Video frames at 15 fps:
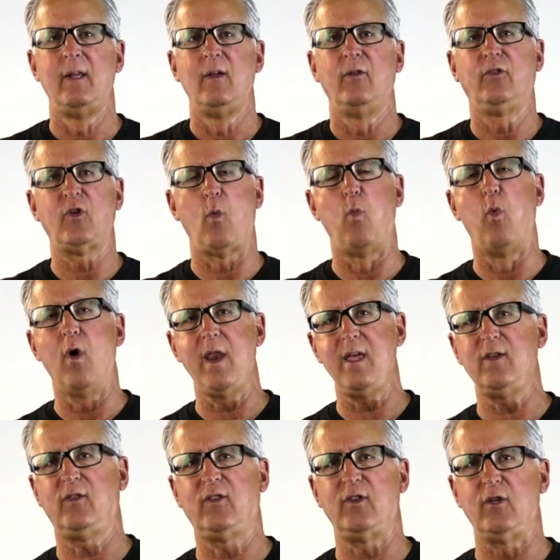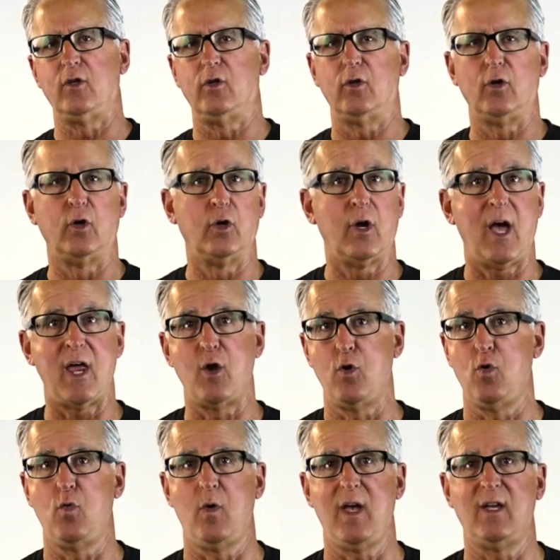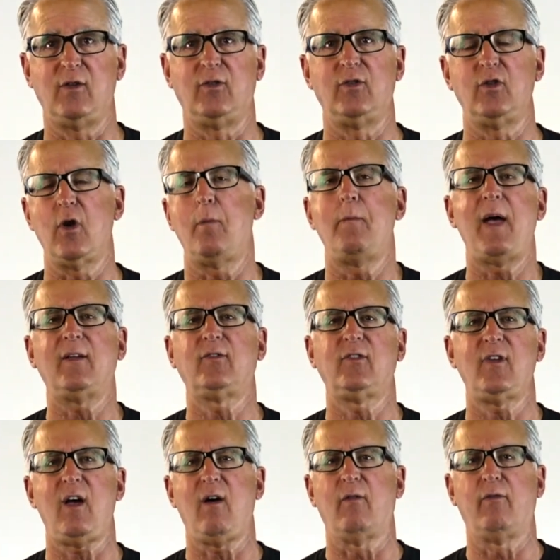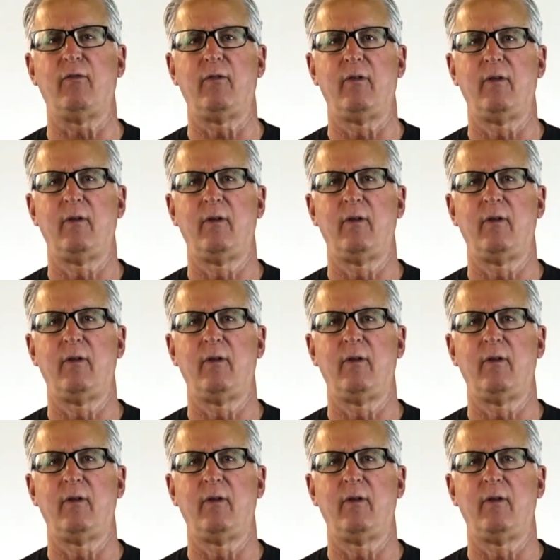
So what is and who is your best self?